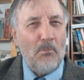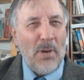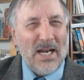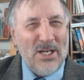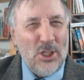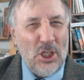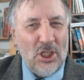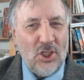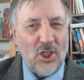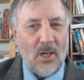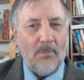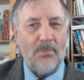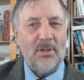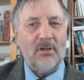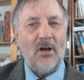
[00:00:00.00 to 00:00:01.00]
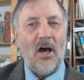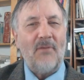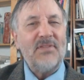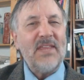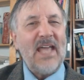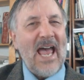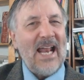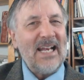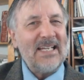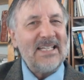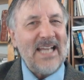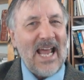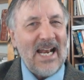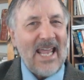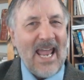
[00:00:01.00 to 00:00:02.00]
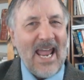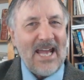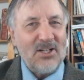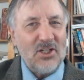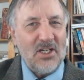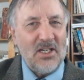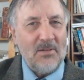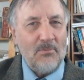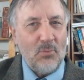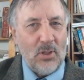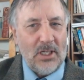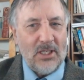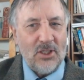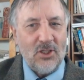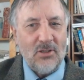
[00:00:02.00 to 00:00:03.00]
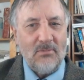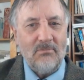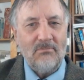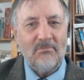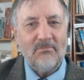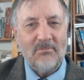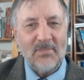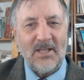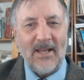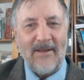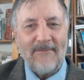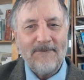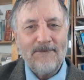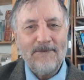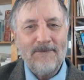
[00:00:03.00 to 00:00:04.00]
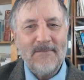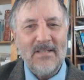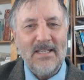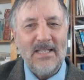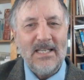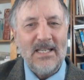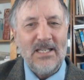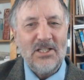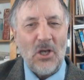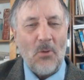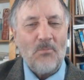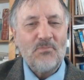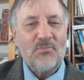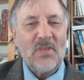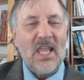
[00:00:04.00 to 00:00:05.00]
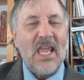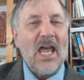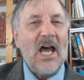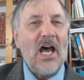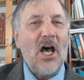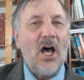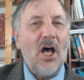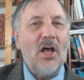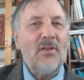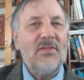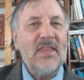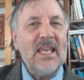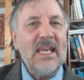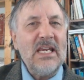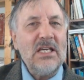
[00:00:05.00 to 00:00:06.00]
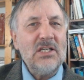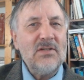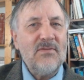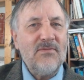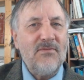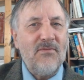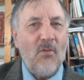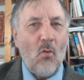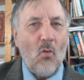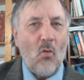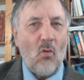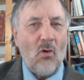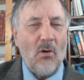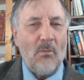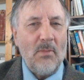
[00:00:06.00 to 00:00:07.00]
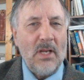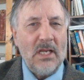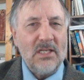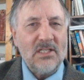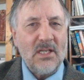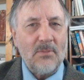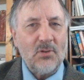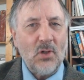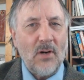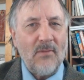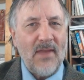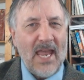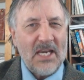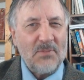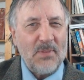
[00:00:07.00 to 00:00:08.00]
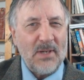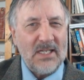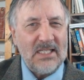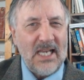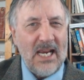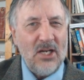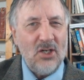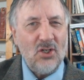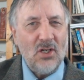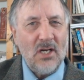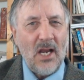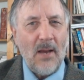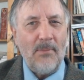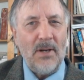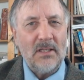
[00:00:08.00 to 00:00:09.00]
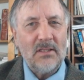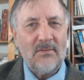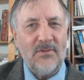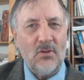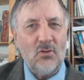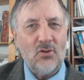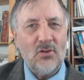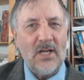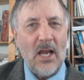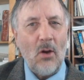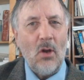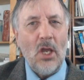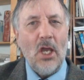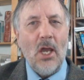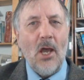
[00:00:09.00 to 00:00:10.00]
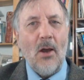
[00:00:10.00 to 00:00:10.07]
bungee jump off the Tallahatchie Bridge. Okay, so these form some sort of expectation about the future. Now,